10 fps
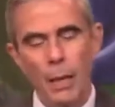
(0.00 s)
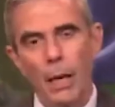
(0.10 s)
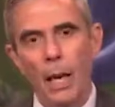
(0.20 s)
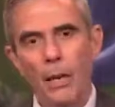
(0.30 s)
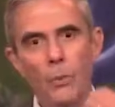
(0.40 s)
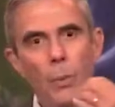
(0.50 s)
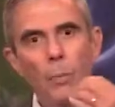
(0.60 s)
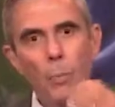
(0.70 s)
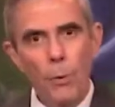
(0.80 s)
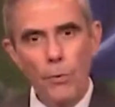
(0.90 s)
as we
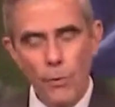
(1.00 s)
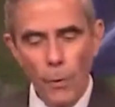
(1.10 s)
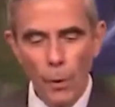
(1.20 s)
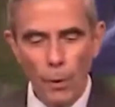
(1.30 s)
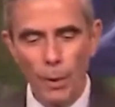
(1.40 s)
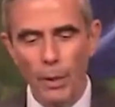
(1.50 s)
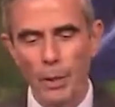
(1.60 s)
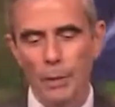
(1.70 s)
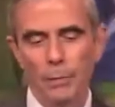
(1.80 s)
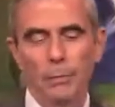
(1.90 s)
move forward,
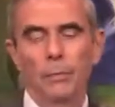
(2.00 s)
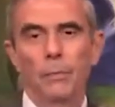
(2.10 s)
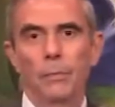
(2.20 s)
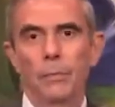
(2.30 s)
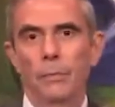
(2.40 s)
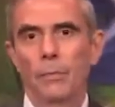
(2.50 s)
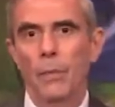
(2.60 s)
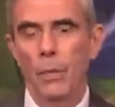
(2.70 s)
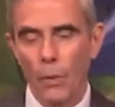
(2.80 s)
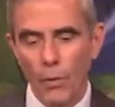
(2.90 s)
you
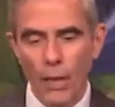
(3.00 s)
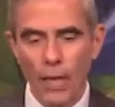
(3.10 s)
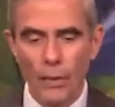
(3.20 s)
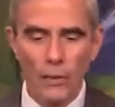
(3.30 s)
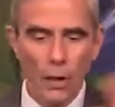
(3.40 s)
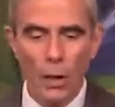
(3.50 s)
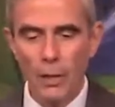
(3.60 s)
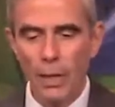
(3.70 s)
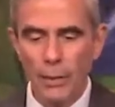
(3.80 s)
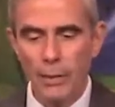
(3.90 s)
know, things aren't
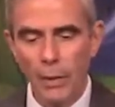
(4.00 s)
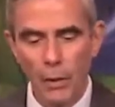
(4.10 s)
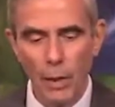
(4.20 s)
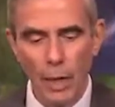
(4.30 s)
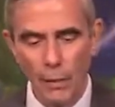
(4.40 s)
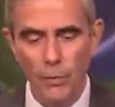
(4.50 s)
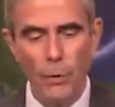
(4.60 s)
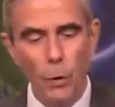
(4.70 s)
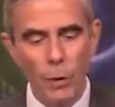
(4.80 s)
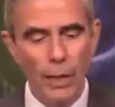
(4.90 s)
necessarily
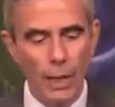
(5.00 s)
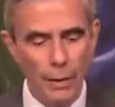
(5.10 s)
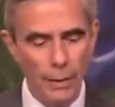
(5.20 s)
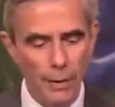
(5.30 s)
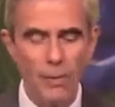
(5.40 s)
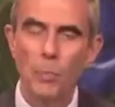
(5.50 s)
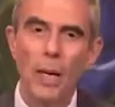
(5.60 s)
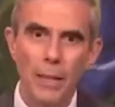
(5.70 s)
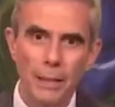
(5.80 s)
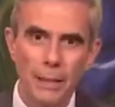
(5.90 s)
unfolding as
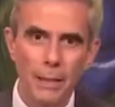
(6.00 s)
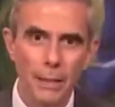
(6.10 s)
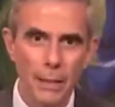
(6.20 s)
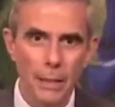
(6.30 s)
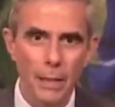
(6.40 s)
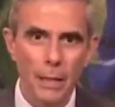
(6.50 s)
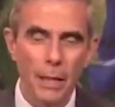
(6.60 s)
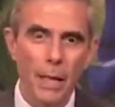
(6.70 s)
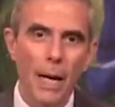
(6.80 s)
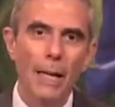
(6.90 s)
expected.
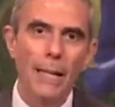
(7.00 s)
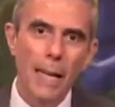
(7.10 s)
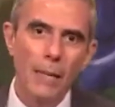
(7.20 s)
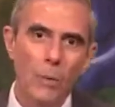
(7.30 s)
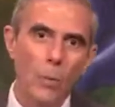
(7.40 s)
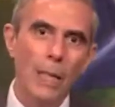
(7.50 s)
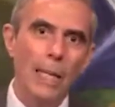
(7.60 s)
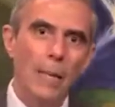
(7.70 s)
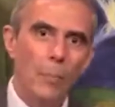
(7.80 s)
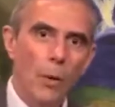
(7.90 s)
Again, we
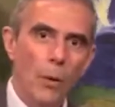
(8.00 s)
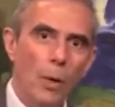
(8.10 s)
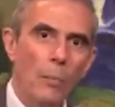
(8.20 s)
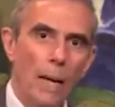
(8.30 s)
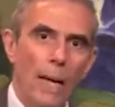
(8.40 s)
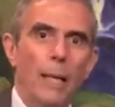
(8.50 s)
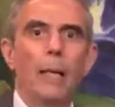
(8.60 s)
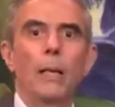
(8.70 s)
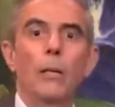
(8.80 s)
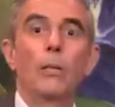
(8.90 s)
keep going back
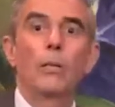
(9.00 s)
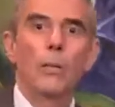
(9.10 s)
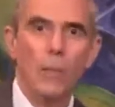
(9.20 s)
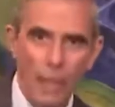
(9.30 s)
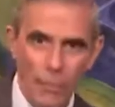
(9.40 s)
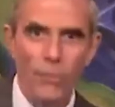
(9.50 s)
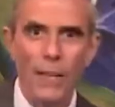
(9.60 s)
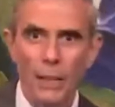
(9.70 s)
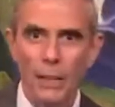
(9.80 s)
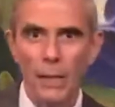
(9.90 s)
to that
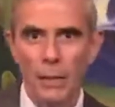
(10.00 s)
feeling.